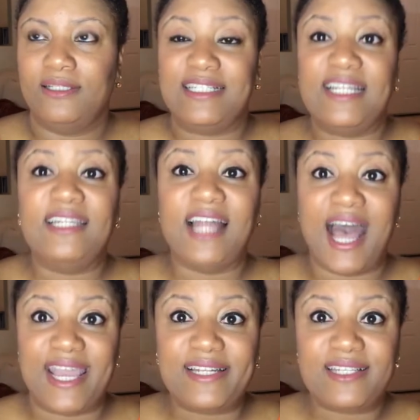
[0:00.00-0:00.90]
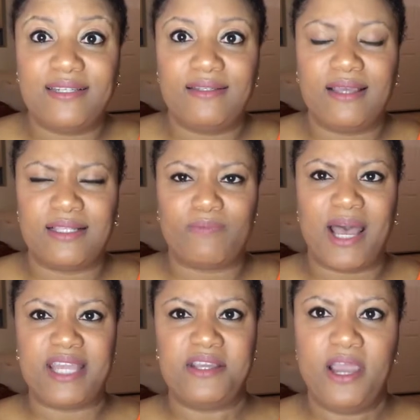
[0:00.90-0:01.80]
delight, as
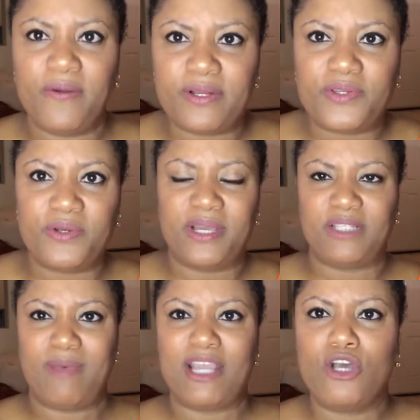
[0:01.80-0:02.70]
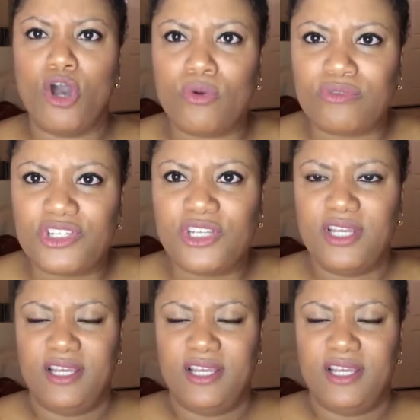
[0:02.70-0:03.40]
my encourager, as my coach,